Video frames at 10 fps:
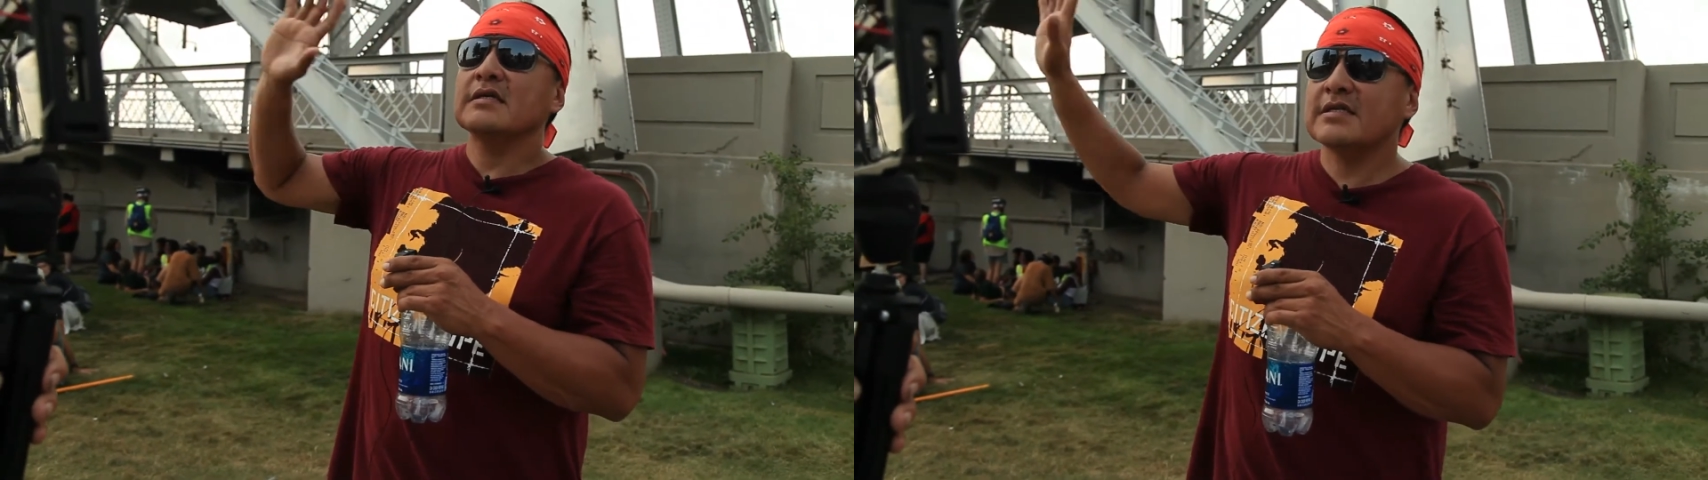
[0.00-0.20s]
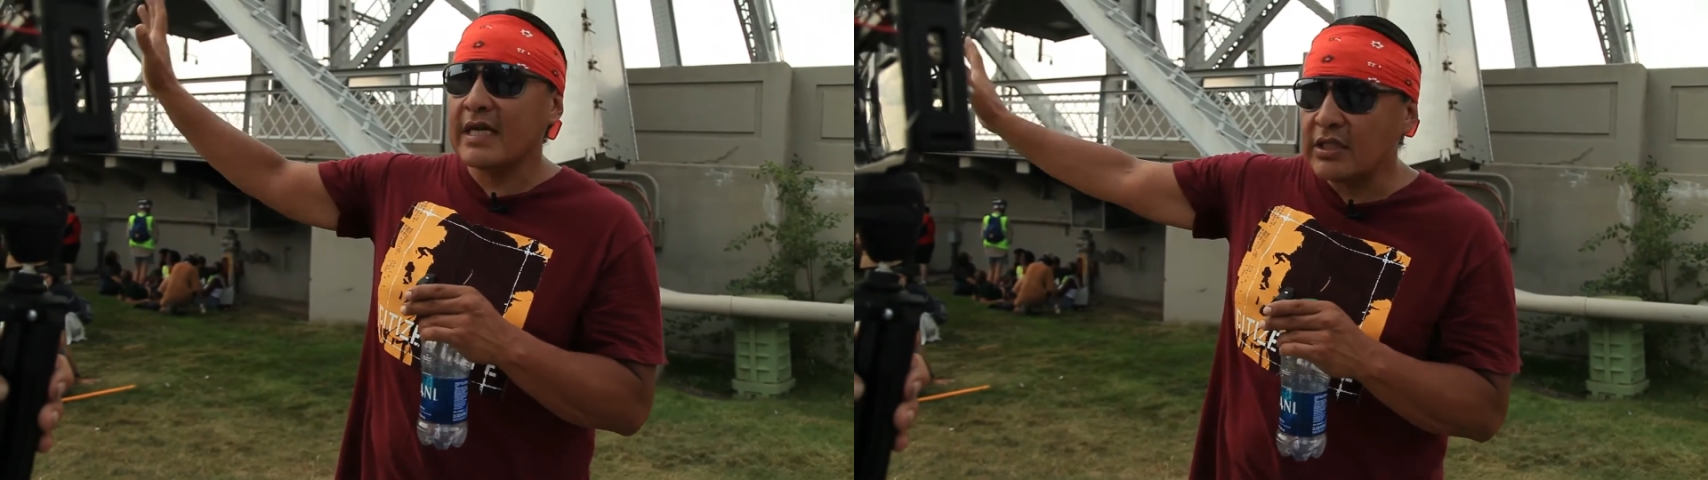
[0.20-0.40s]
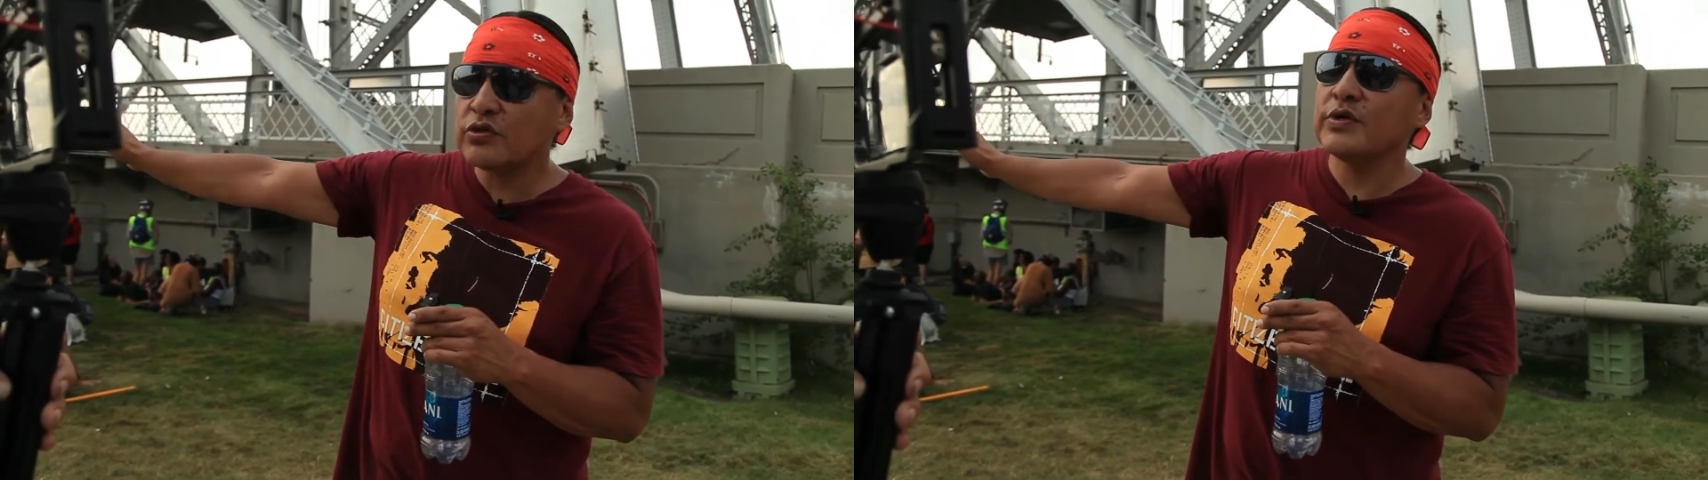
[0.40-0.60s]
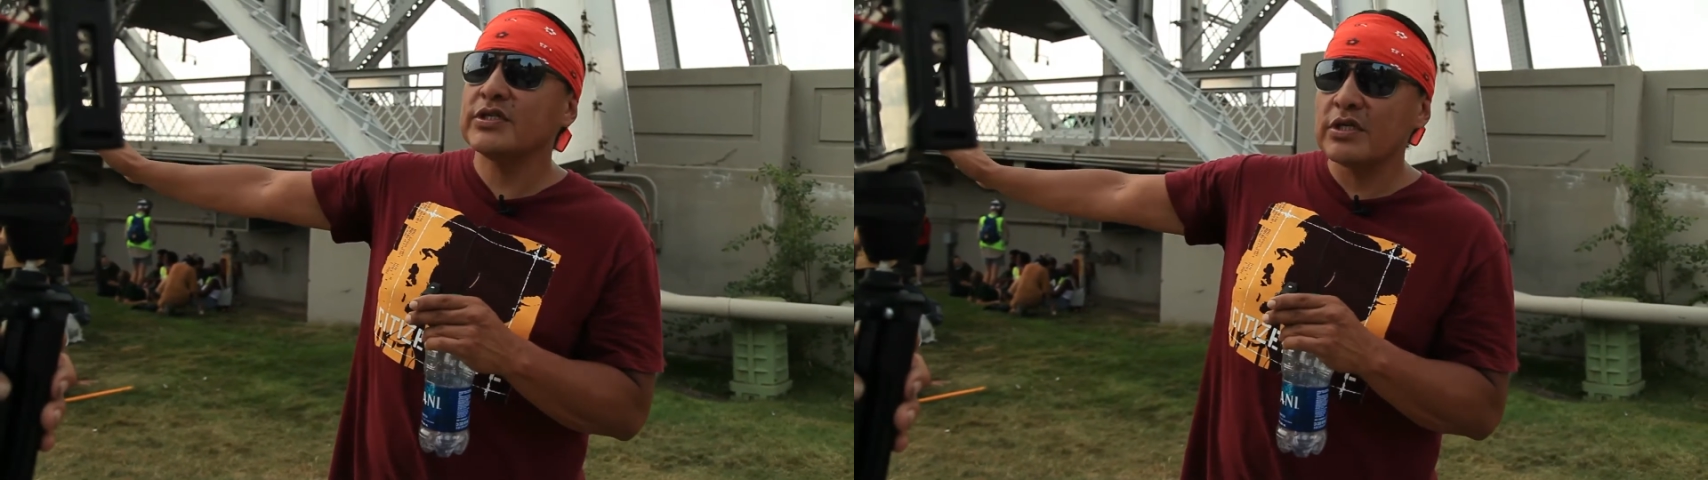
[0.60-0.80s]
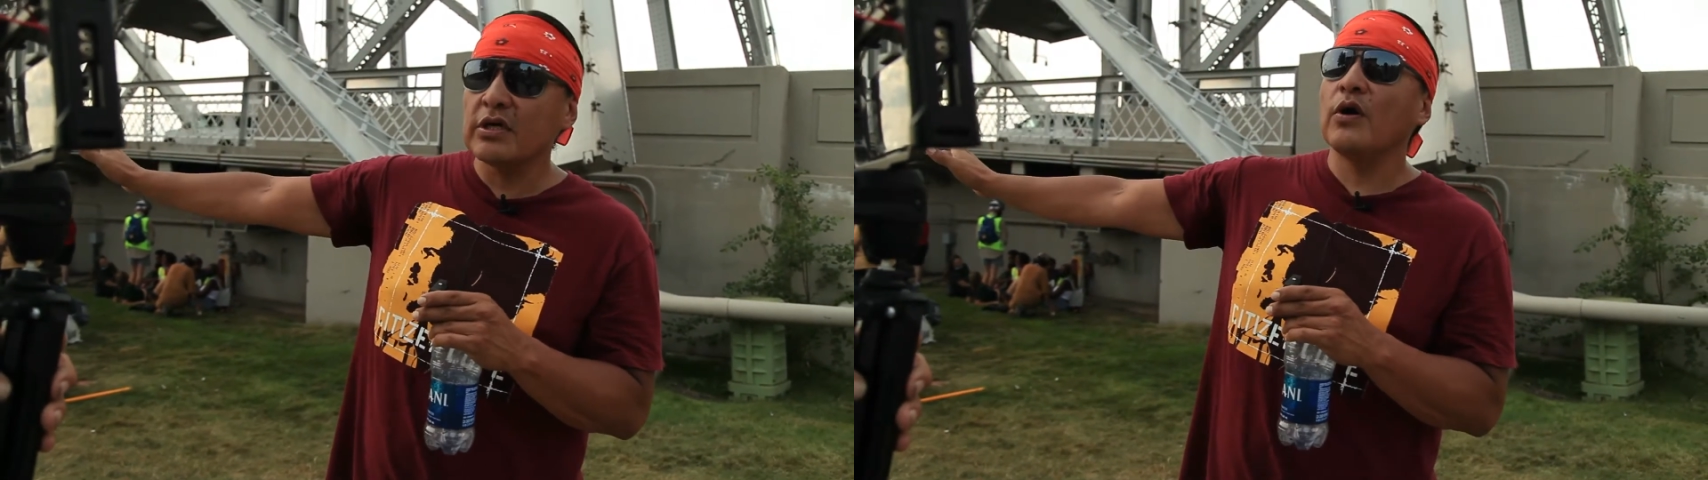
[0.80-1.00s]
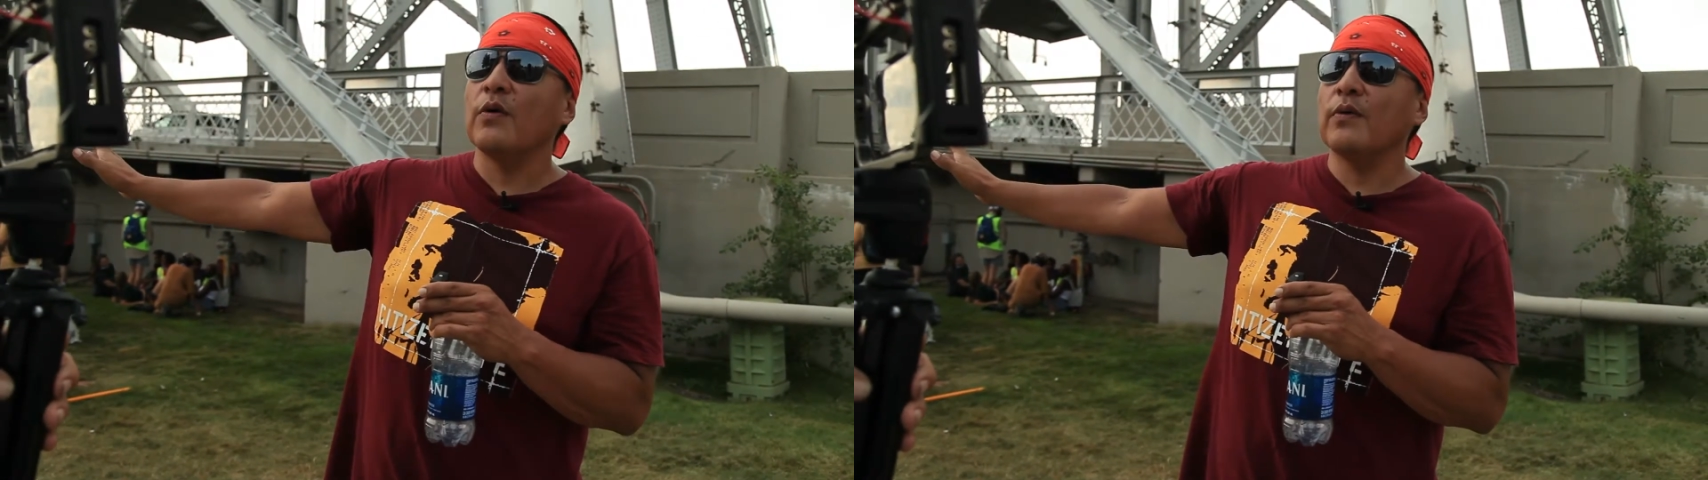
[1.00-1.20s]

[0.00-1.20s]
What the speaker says: centuries ago,